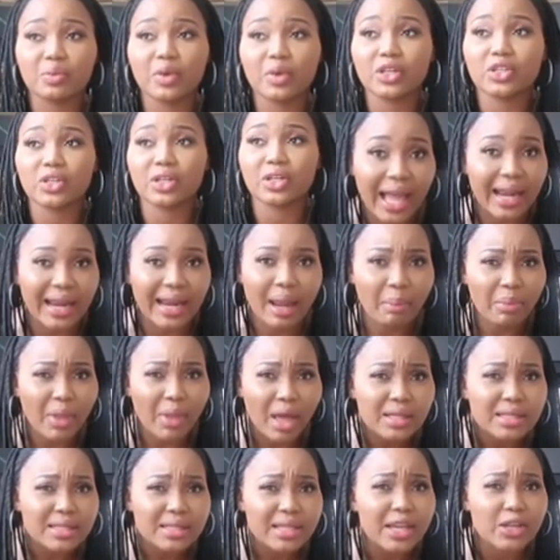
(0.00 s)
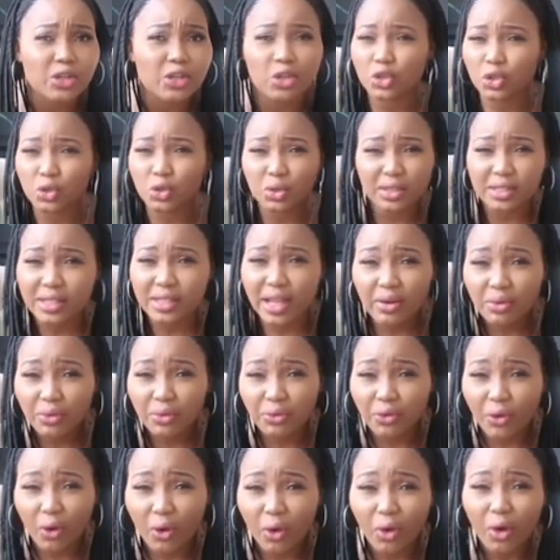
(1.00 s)
Make sure, and I'm not saying you should settle
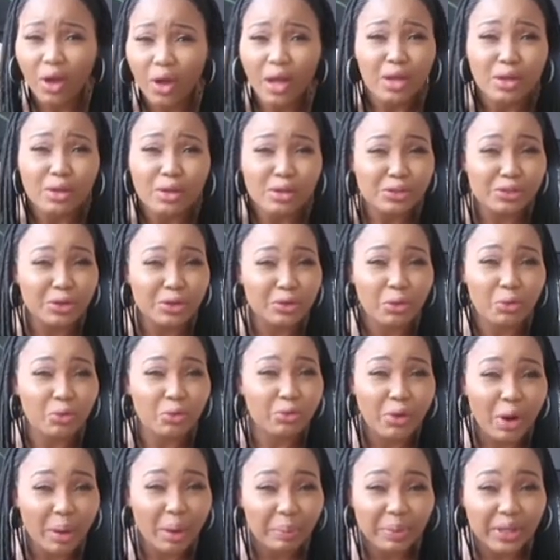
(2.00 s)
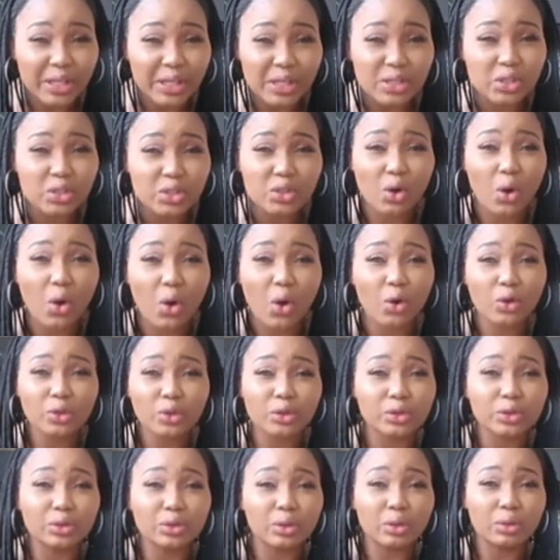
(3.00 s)
for, rubbish
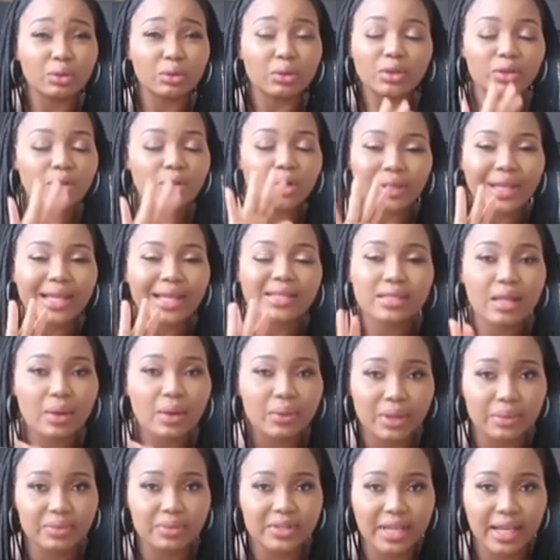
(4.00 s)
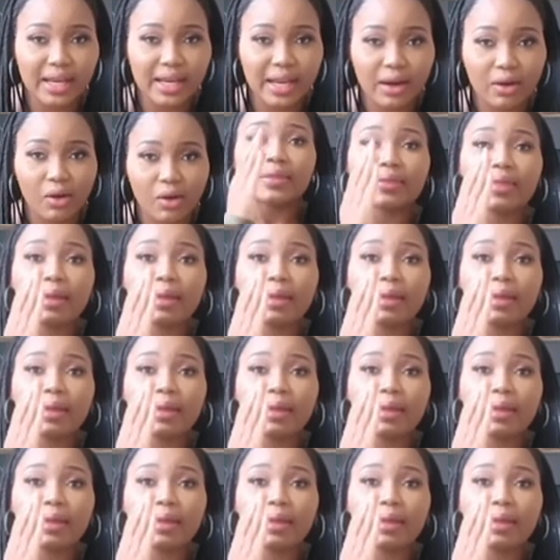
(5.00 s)
or, no, that's not what I'm saying at all.